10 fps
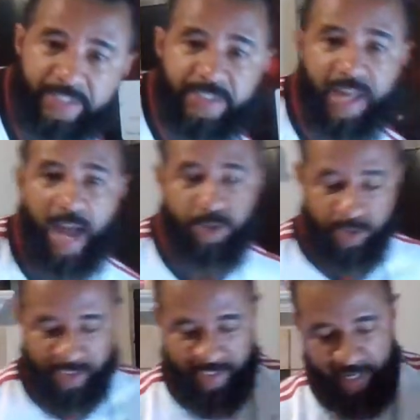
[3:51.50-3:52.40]
that decided
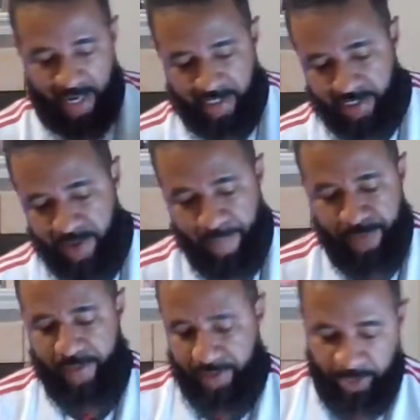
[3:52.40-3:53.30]
to discuss
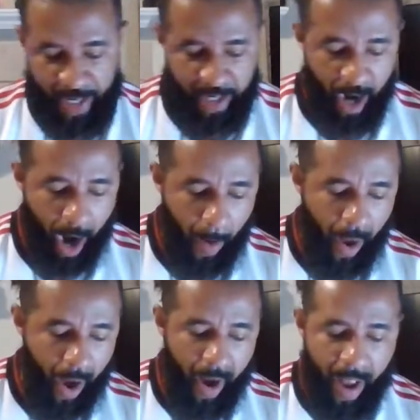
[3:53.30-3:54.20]
today
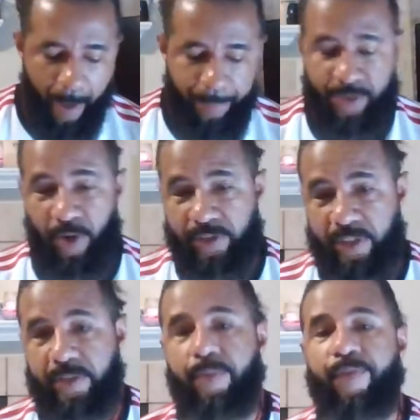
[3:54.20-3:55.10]

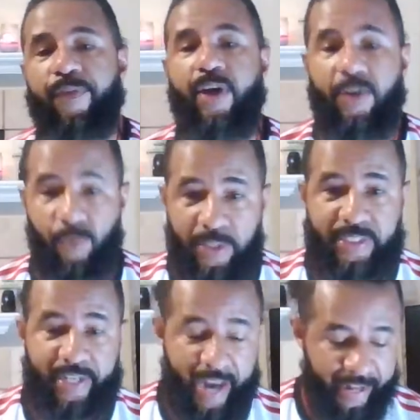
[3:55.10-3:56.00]
episode.
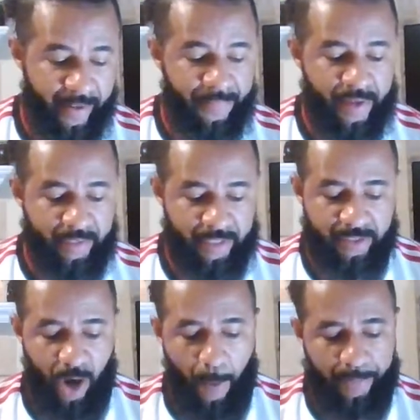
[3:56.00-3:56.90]
Once again, the
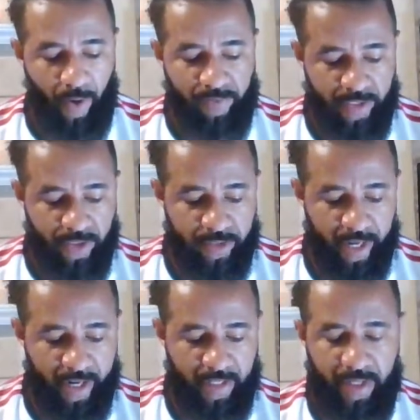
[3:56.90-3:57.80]
topic of this
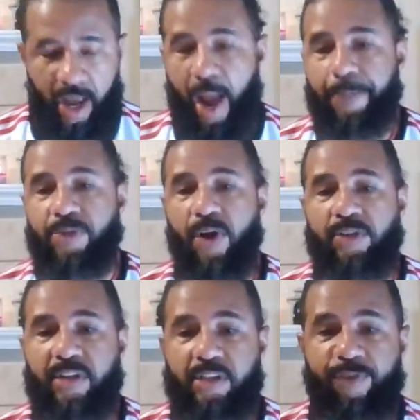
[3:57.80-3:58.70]
today's
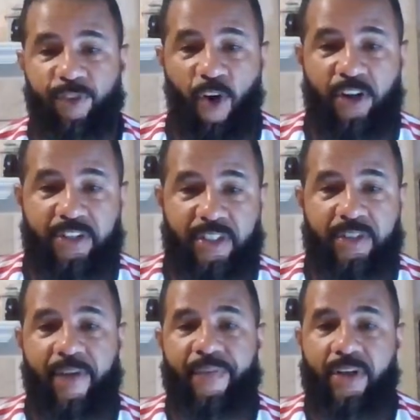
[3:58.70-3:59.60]
episode is
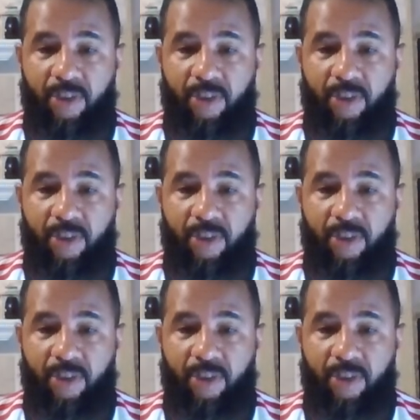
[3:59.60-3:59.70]
Florida